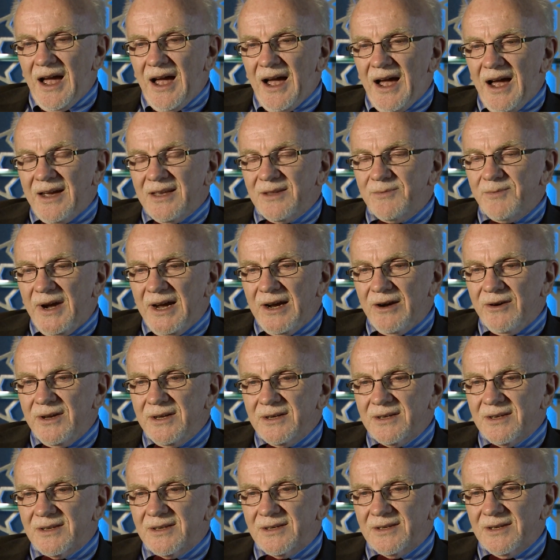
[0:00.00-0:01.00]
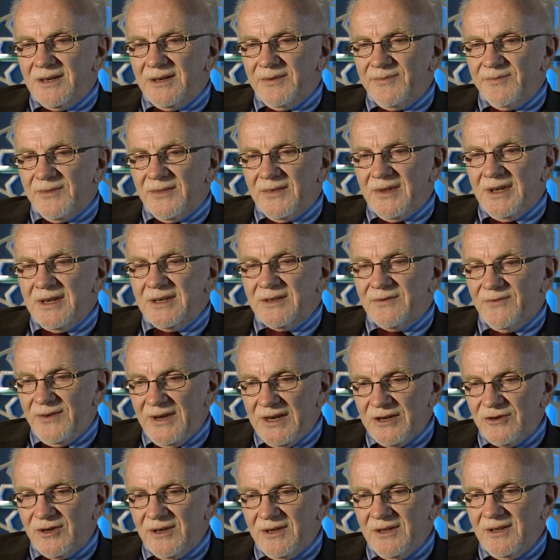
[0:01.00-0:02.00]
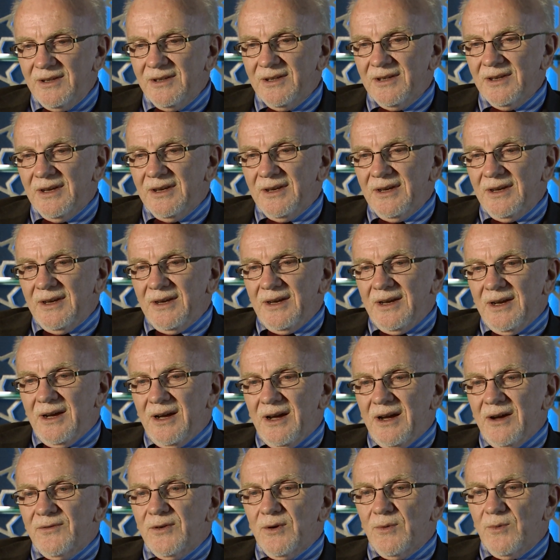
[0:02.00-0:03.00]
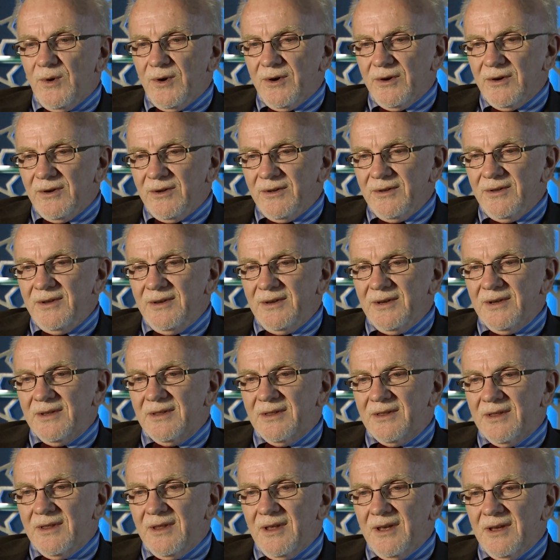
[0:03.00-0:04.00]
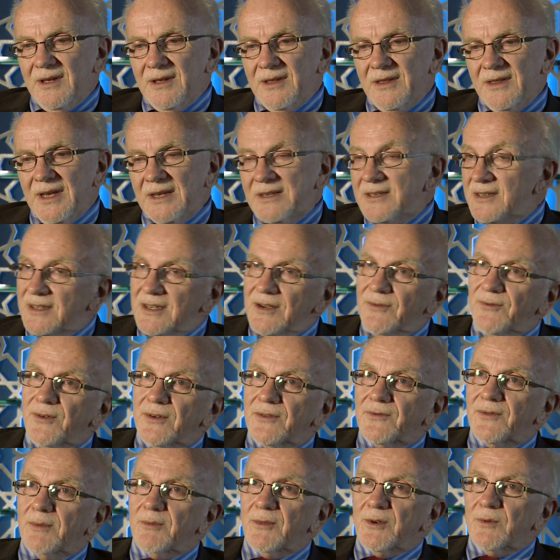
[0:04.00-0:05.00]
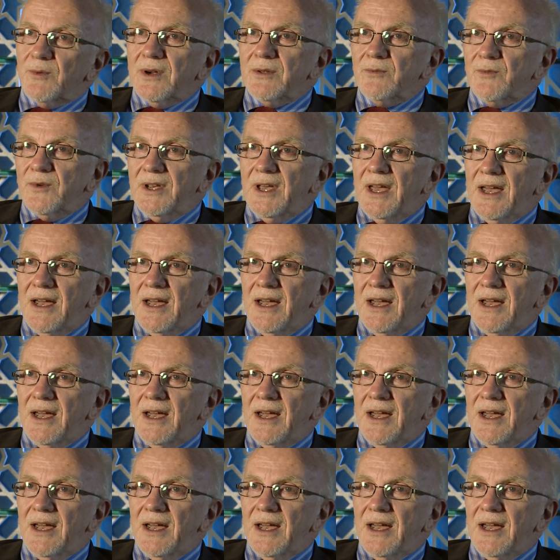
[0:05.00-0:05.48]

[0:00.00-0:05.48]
I admire his vision of a world that's different from the one we